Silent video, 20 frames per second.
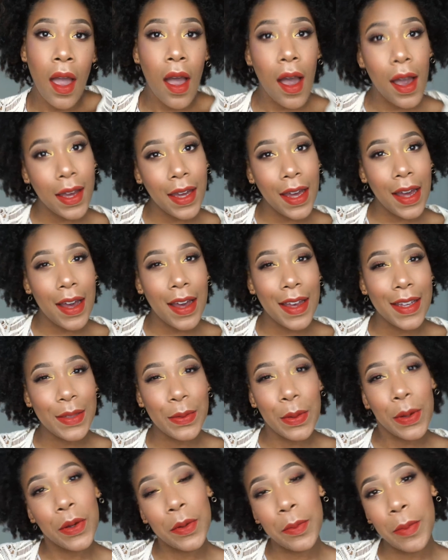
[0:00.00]
Hi guys,
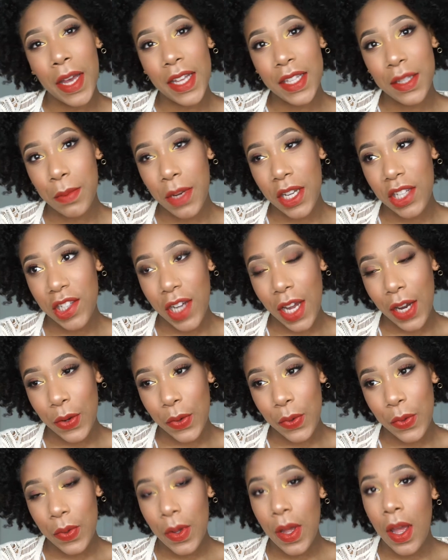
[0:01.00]
welcome back to my
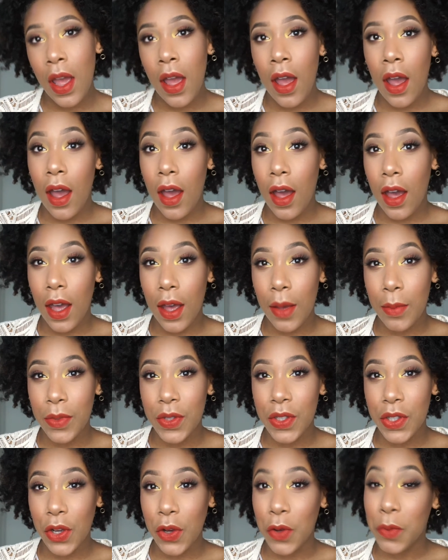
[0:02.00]
channel.
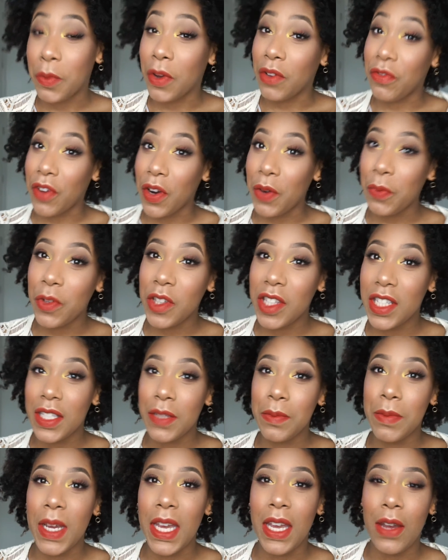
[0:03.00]
So my friend wanted
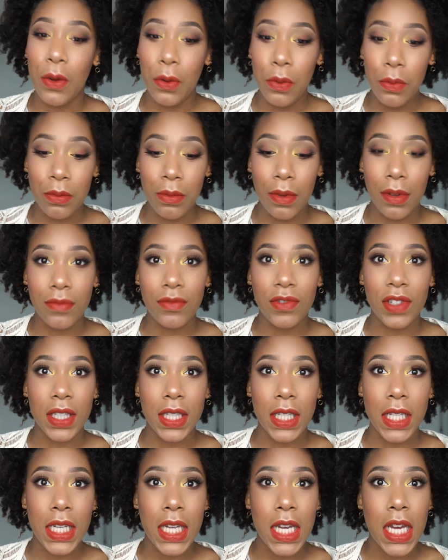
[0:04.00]
me,
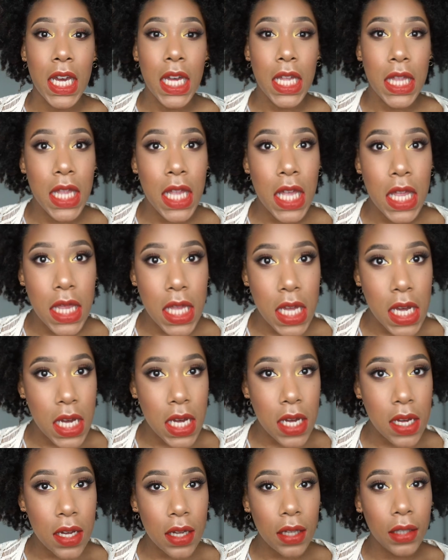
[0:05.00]
just kick the
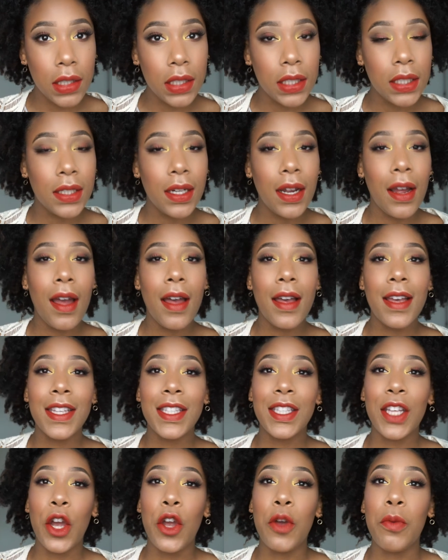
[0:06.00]
thing.
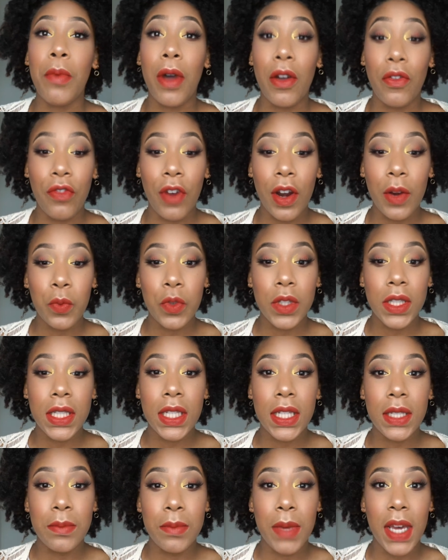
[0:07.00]
So my friend
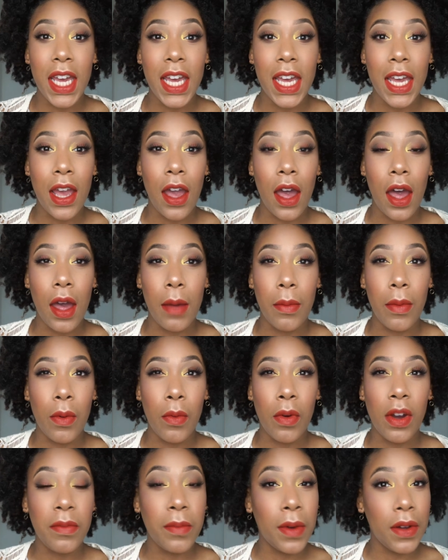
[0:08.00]
wanted me,
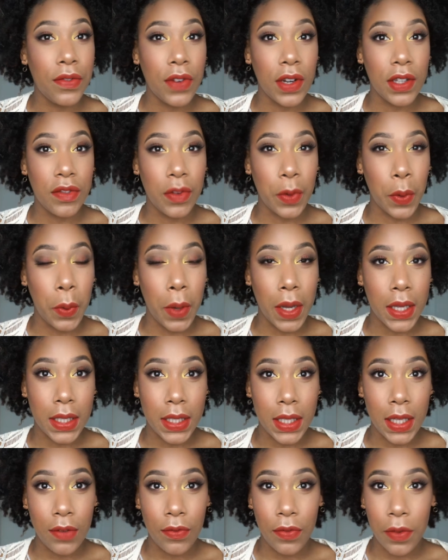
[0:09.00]
one of my friends
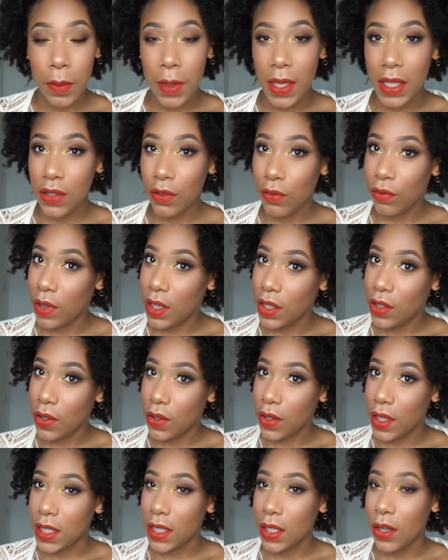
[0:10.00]
requested for me to redo
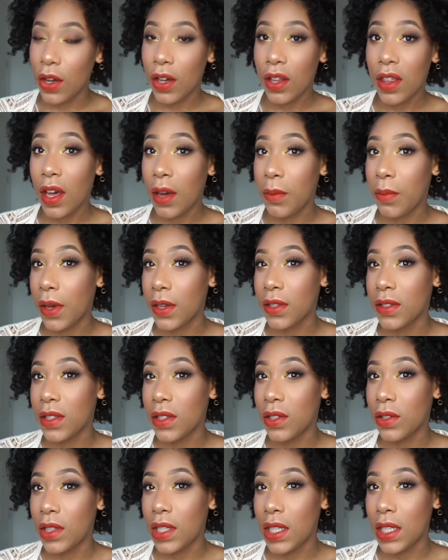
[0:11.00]
this look that I posted
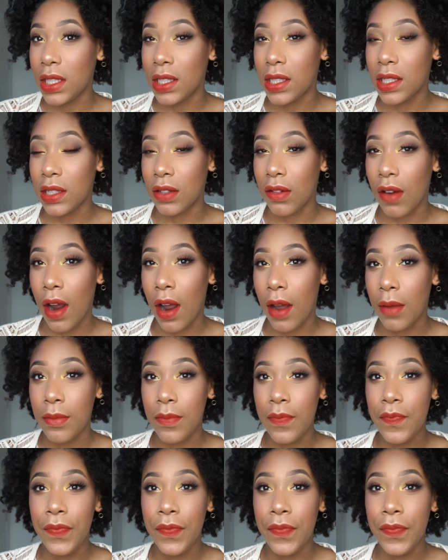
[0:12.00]
on Instagram.